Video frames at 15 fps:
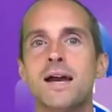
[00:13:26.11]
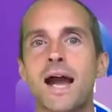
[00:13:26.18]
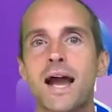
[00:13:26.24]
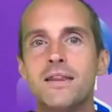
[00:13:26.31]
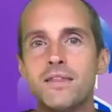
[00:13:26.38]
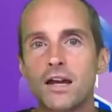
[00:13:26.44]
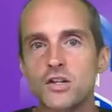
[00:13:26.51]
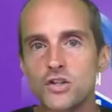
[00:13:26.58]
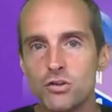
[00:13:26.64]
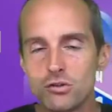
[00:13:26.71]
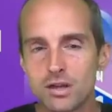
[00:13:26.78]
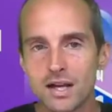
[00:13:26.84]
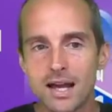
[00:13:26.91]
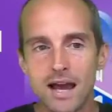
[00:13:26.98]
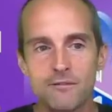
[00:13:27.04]
And then you
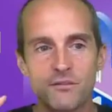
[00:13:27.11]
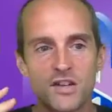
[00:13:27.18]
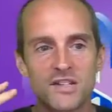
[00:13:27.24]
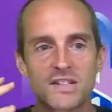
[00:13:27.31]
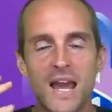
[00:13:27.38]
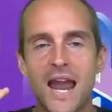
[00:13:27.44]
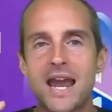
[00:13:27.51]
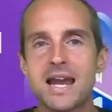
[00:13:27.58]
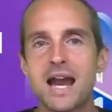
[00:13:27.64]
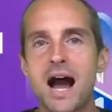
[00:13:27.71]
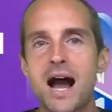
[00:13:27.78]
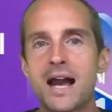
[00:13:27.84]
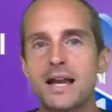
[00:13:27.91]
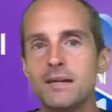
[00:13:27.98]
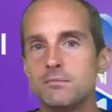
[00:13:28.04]
could have this
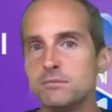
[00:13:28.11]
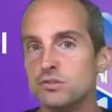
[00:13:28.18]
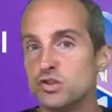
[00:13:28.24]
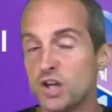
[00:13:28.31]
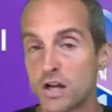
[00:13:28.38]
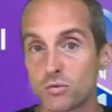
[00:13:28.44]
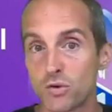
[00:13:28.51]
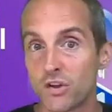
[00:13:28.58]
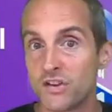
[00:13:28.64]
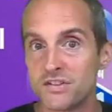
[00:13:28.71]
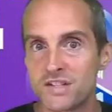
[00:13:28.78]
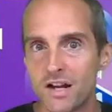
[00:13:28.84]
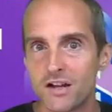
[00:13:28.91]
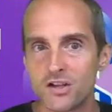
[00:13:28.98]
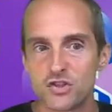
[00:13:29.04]
AI general
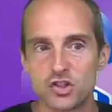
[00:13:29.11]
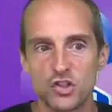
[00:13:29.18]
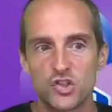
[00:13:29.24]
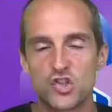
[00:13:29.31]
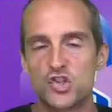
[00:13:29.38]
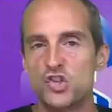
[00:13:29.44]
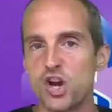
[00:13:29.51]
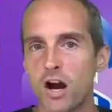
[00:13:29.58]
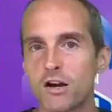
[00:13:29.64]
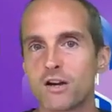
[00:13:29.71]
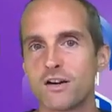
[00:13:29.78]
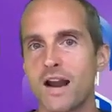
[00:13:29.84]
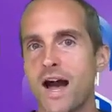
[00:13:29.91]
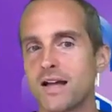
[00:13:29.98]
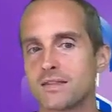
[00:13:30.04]
intelligence
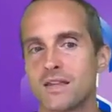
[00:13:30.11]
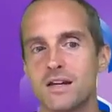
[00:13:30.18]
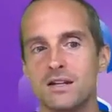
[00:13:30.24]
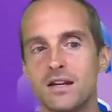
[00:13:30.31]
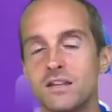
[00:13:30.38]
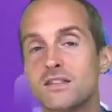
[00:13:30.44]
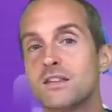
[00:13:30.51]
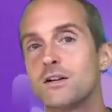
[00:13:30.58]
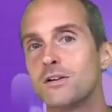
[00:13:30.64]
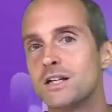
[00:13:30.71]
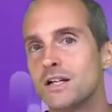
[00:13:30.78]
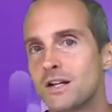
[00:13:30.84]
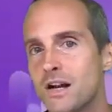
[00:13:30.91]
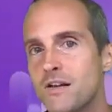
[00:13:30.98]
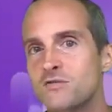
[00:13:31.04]
juggernaut that in theory
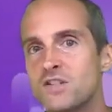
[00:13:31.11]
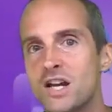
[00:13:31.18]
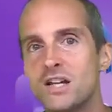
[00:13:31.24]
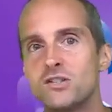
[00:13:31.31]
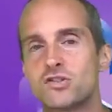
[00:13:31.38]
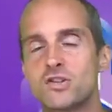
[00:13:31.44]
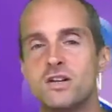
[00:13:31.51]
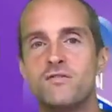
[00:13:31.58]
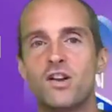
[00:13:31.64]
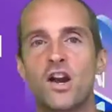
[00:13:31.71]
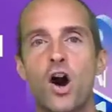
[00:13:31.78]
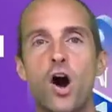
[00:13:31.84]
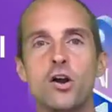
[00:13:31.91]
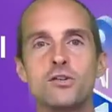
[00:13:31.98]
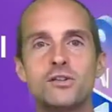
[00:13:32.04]
could have tens or even
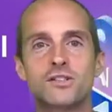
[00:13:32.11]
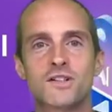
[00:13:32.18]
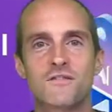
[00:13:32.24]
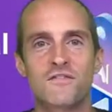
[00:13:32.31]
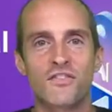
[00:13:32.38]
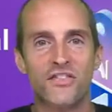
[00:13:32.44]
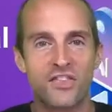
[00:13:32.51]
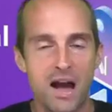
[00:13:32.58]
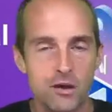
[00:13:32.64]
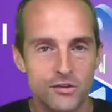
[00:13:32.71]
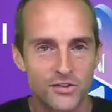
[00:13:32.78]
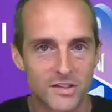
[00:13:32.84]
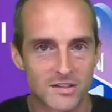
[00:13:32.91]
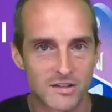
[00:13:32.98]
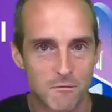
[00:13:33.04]
hundreds of
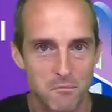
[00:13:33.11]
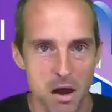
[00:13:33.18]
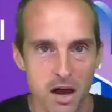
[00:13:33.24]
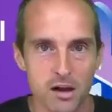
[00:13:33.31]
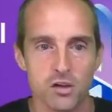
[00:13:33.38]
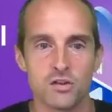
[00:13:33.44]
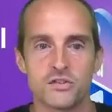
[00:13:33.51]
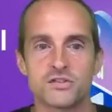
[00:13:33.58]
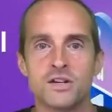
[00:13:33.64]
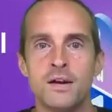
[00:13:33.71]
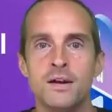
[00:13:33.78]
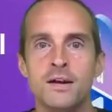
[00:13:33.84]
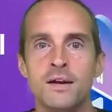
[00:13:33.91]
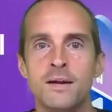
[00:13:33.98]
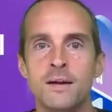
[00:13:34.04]
thousands of models
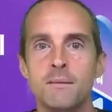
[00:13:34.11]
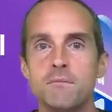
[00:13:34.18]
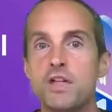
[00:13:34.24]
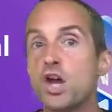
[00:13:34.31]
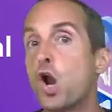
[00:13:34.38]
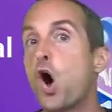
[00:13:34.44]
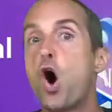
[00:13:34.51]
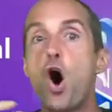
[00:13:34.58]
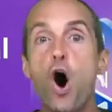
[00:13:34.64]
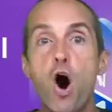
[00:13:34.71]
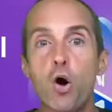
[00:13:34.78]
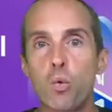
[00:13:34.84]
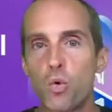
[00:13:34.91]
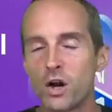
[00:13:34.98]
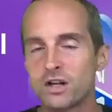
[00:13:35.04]
that
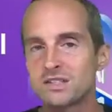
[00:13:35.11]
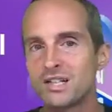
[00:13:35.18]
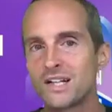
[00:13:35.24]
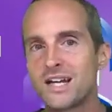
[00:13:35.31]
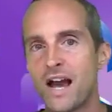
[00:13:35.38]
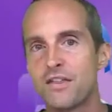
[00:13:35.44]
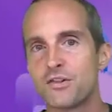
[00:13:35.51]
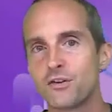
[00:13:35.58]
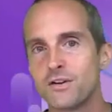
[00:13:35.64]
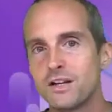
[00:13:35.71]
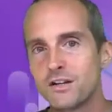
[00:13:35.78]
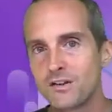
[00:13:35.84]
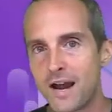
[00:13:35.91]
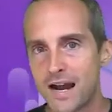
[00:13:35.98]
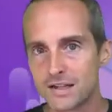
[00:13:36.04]
all work together and
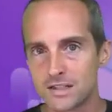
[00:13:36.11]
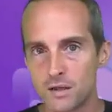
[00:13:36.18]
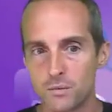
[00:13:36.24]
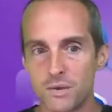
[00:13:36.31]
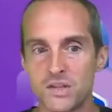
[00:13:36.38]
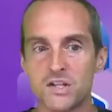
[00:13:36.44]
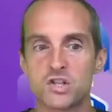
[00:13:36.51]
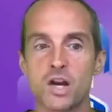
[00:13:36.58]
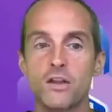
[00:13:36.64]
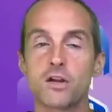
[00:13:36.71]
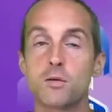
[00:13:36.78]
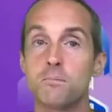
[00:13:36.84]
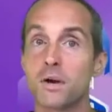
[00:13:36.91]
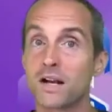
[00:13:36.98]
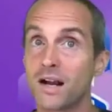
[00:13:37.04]
interacted with each
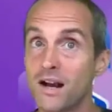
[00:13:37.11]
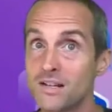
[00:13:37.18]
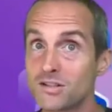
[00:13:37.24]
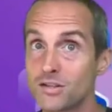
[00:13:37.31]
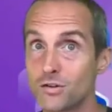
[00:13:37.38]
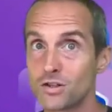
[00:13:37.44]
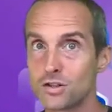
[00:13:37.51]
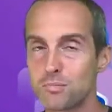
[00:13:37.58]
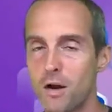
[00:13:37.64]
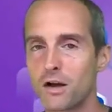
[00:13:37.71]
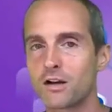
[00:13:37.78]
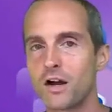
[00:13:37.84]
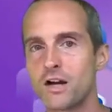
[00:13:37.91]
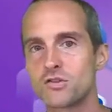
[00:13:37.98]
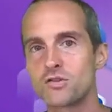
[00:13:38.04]
other. Because they're in
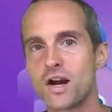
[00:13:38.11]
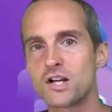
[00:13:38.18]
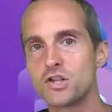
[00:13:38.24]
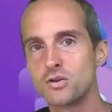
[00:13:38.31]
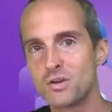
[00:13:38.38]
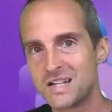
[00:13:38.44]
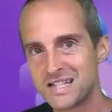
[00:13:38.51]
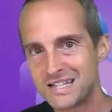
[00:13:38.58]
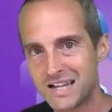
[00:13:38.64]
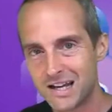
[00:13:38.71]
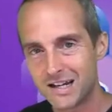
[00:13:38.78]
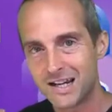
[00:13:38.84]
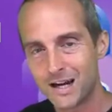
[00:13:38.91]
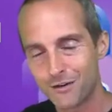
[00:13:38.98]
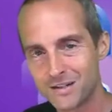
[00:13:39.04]
smart contracts, you can
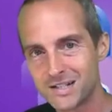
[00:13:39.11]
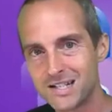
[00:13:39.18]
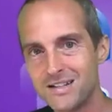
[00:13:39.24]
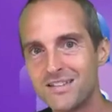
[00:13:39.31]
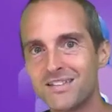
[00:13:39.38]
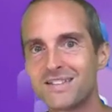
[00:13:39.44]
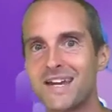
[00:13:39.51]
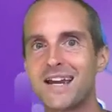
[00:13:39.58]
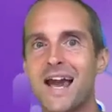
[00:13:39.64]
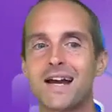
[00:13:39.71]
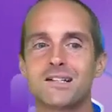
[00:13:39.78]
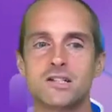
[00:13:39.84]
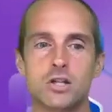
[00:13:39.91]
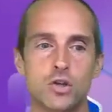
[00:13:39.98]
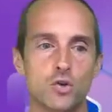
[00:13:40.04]
guarantee that they
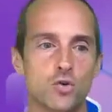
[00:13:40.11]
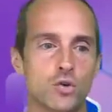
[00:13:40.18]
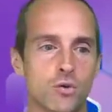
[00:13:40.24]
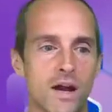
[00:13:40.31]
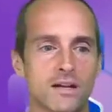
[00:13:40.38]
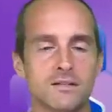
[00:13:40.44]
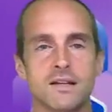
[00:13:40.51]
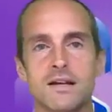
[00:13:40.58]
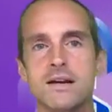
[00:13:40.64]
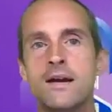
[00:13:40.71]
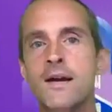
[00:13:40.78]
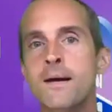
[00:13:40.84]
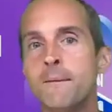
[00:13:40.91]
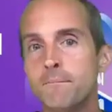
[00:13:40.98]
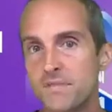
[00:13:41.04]
execute correctly.
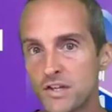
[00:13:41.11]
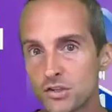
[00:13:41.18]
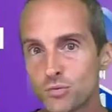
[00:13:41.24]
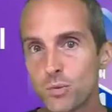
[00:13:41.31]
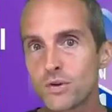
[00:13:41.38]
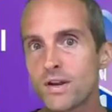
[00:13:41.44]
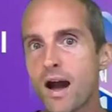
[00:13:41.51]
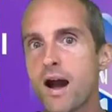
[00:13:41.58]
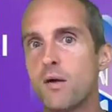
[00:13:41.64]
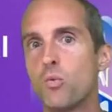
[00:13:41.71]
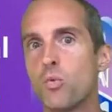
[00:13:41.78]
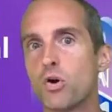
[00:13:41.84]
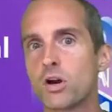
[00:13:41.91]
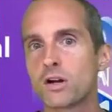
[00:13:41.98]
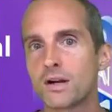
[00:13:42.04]
This would not
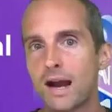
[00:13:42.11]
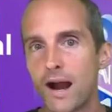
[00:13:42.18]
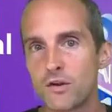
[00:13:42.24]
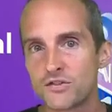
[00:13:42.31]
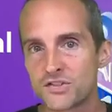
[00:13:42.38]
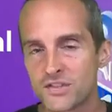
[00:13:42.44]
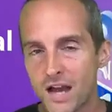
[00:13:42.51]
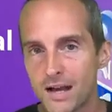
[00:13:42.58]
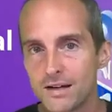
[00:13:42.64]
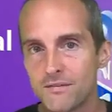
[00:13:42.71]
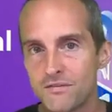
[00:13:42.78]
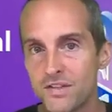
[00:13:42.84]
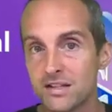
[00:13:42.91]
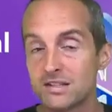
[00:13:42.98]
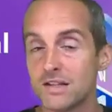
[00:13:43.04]
work outside
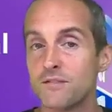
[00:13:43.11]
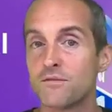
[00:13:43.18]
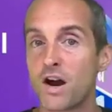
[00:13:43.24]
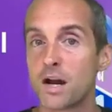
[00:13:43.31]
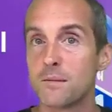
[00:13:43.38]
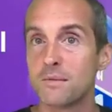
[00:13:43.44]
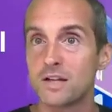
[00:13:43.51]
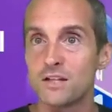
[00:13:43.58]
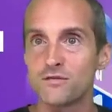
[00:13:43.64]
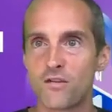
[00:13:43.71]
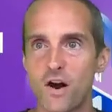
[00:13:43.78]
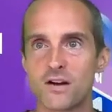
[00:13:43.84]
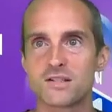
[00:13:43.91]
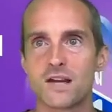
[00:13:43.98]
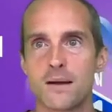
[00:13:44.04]
of this environment as
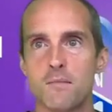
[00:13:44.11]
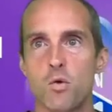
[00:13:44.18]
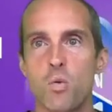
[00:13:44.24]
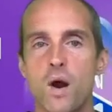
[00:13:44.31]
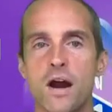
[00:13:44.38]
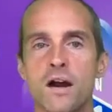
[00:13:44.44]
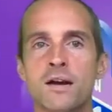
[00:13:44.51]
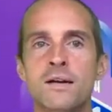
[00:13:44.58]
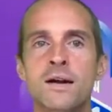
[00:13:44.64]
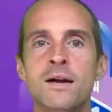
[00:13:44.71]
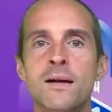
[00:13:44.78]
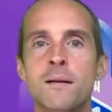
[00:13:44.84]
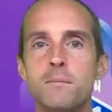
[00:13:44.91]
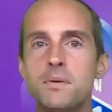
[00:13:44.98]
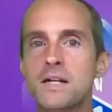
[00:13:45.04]
far as I'm aware,
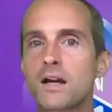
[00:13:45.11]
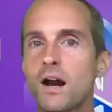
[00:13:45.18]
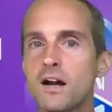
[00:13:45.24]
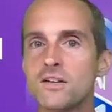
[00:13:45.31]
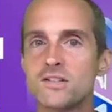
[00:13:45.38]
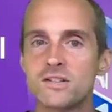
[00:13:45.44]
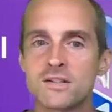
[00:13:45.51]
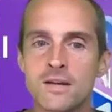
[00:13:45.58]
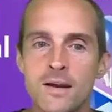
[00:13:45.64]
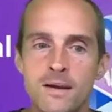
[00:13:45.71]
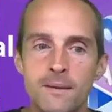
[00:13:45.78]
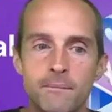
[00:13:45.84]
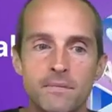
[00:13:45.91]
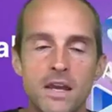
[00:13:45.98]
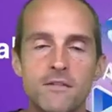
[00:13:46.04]
because
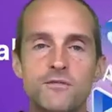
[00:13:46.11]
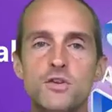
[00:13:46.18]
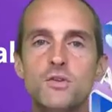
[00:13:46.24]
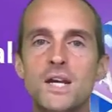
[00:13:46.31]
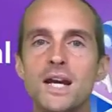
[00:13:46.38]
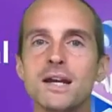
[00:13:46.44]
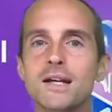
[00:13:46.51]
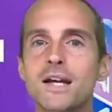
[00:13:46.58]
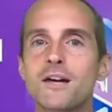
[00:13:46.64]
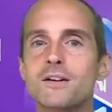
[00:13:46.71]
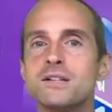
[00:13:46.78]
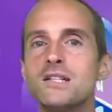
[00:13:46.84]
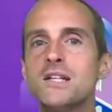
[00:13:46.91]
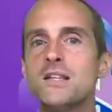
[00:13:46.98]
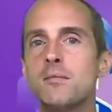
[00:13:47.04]
if you can't
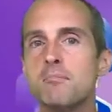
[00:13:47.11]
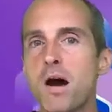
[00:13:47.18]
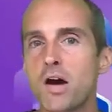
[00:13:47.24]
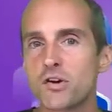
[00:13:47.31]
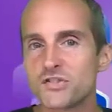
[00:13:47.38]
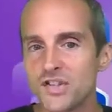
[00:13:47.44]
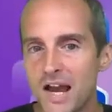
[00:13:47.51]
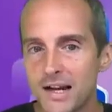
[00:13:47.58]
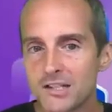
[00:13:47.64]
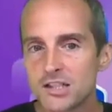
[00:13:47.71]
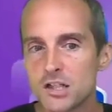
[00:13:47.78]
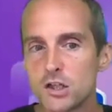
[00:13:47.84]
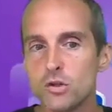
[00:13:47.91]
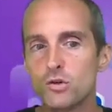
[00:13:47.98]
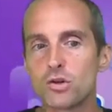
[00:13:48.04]
guarantee the models
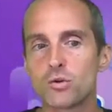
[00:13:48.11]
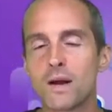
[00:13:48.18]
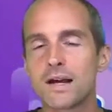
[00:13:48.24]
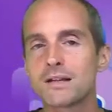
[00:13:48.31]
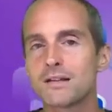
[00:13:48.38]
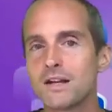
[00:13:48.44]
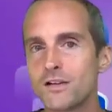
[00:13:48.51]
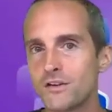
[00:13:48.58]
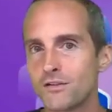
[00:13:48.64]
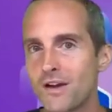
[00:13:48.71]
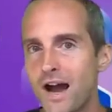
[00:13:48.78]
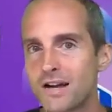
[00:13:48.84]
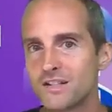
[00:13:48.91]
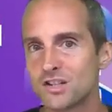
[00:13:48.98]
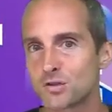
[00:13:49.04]
execute correctly and they're
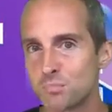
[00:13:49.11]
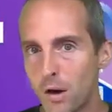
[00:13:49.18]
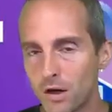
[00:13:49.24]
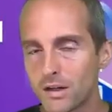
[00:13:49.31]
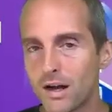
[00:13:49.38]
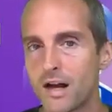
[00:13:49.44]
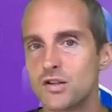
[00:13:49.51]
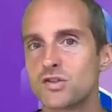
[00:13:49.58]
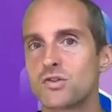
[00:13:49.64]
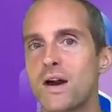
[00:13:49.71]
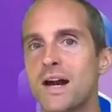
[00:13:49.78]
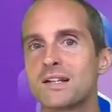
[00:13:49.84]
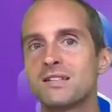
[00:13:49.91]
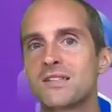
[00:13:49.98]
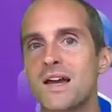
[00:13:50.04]
not in smart
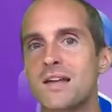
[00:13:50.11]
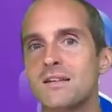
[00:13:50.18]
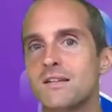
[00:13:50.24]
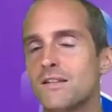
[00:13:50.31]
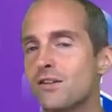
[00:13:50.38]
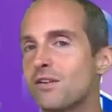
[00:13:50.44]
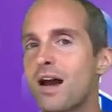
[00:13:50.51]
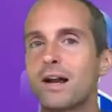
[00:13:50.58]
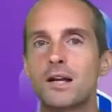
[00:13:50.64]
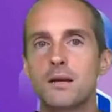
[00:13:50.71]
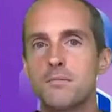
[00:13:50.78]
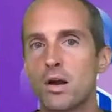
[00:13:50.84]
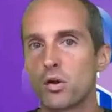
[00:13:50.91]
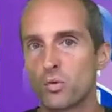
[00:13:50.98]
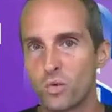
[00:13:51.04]
contracts, then they're not going to
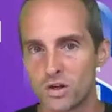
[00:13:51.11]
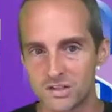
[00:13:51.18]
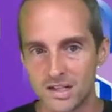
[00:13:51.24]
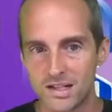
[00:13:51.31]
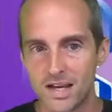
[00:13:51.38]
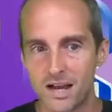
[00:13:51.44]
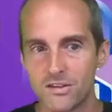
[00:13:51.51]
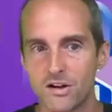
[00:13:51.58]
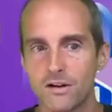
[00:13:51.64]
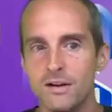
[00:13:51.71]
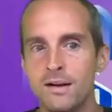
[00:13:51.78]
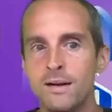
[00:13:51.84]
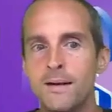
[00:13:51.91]
be able to work together.